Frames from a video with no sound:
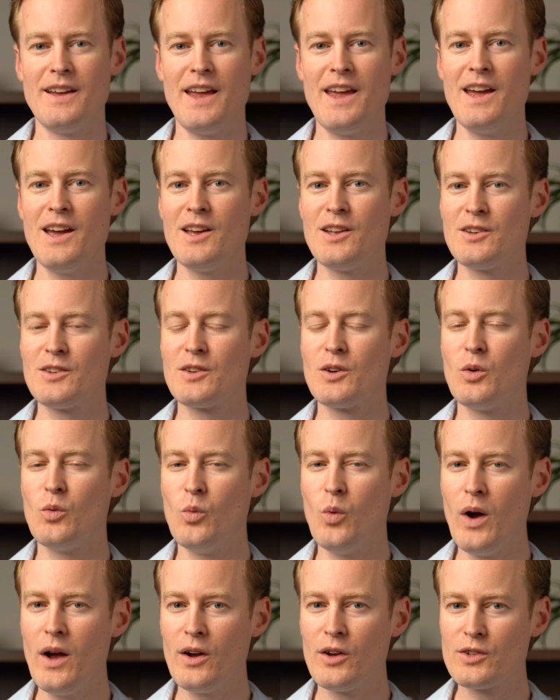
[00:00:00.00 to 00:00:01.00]
And
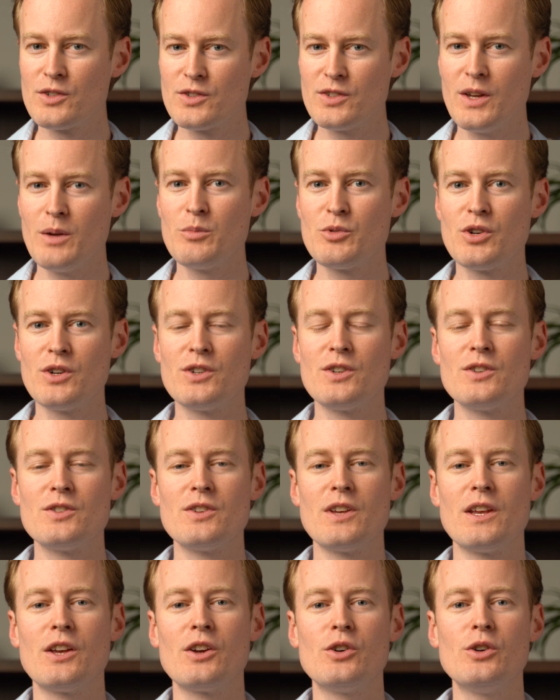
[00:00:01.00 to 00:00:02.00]
while some churches
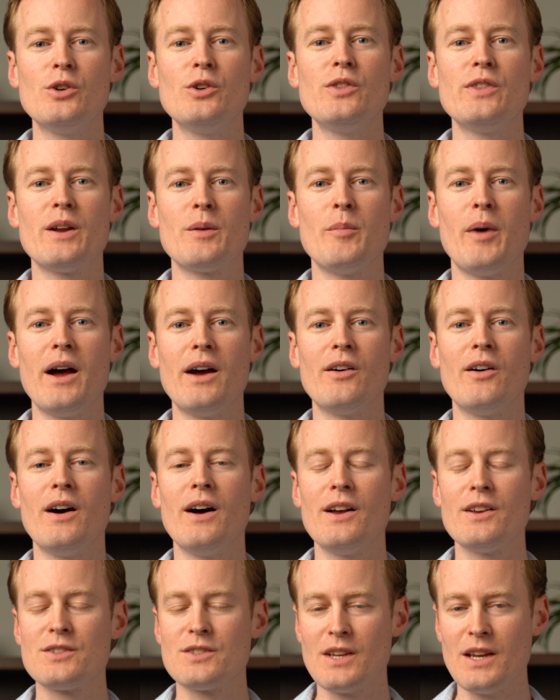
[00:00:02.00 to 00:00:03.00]
include their
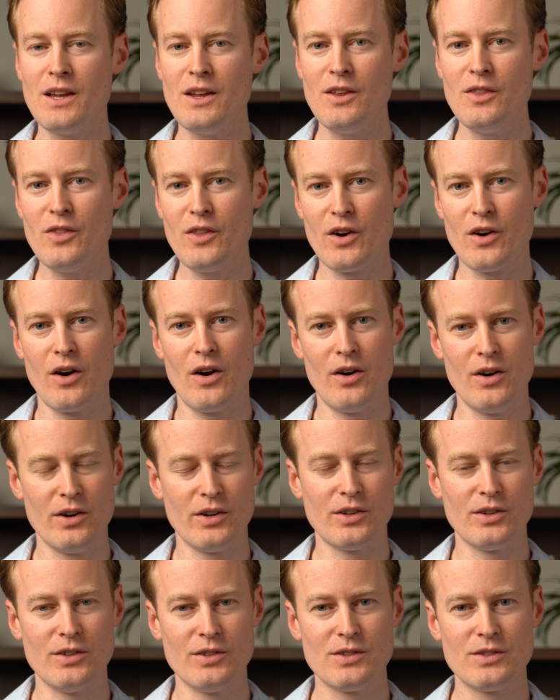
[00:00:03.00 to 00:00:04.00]
bylaws in their
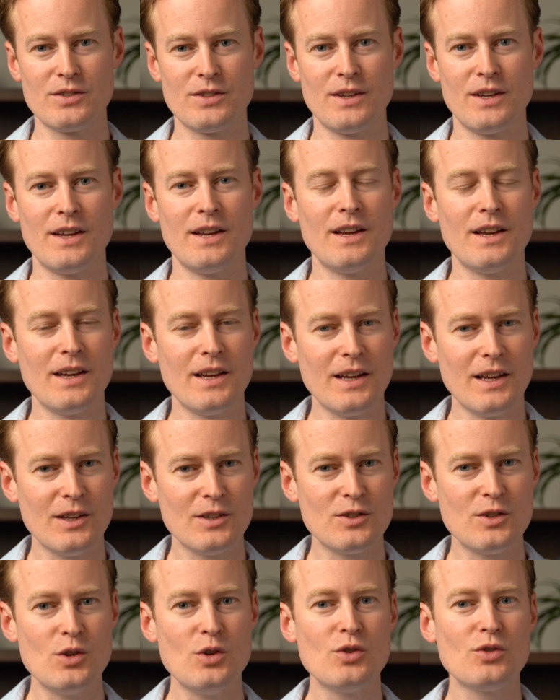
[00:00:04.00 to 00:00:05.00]
articles,
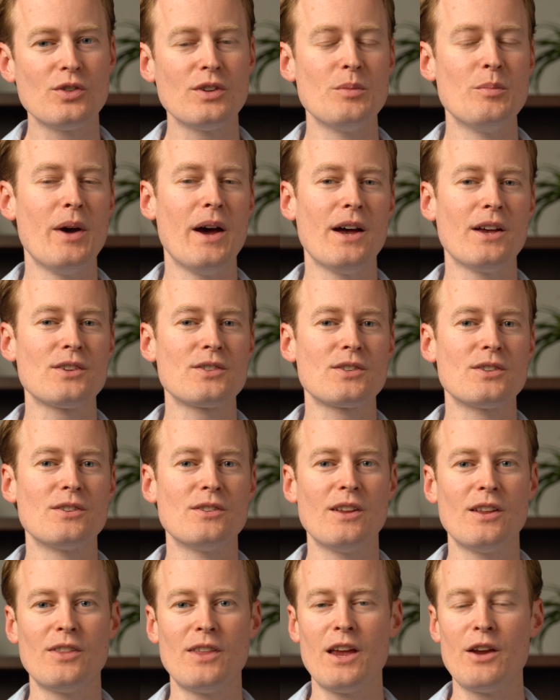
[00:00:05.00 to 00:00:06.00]
it's usually best
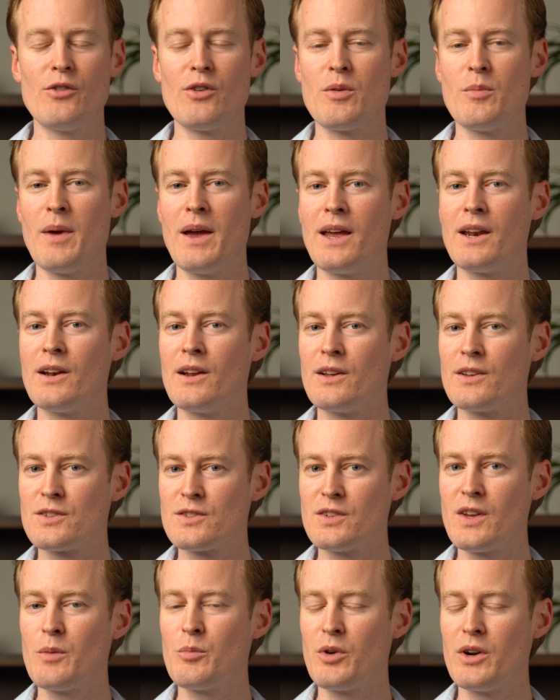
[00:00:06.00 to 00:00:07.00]
that they remain
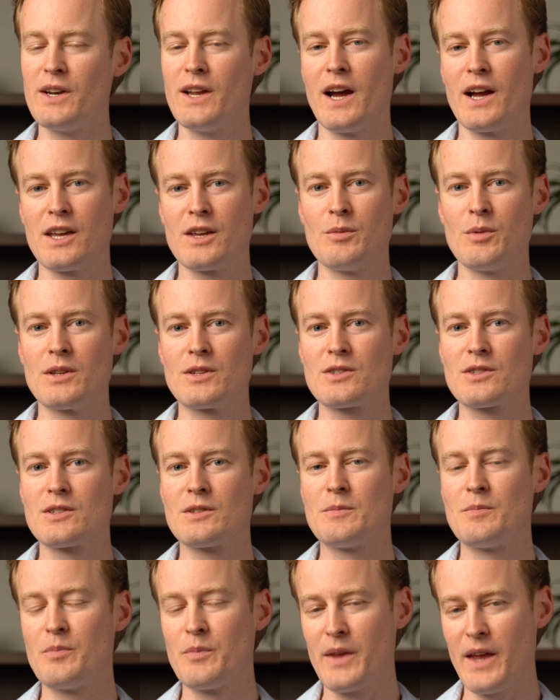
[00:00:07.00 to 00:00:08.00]
separate documents,
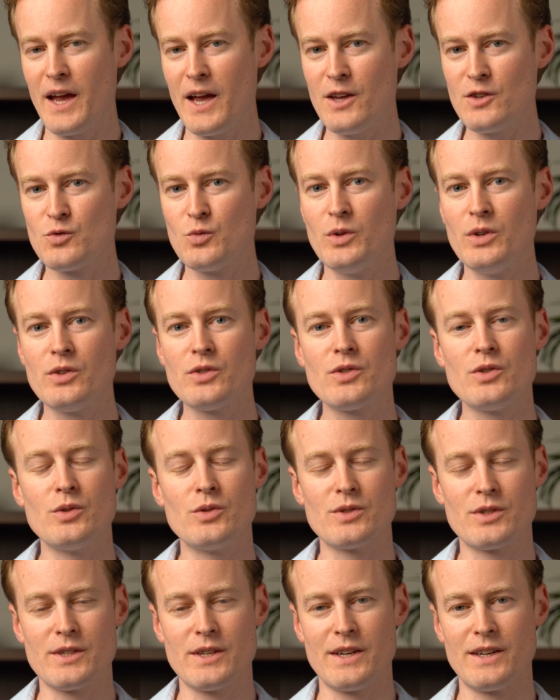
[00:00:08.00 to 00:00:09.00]
as we'll
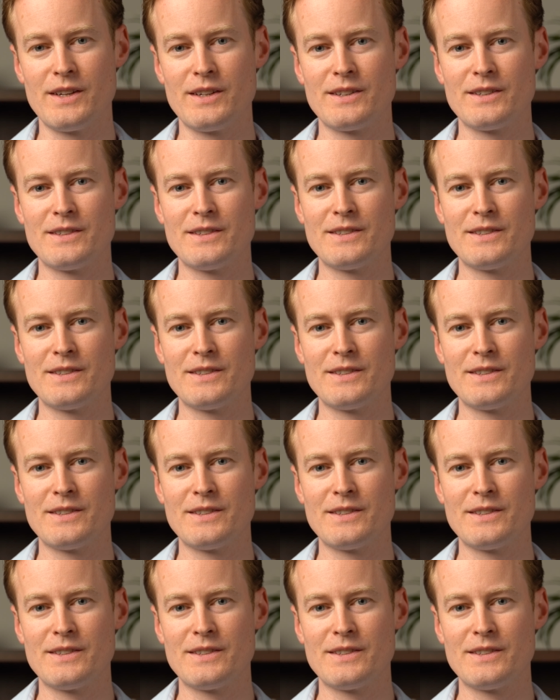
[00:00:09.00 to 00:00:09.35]
soon see.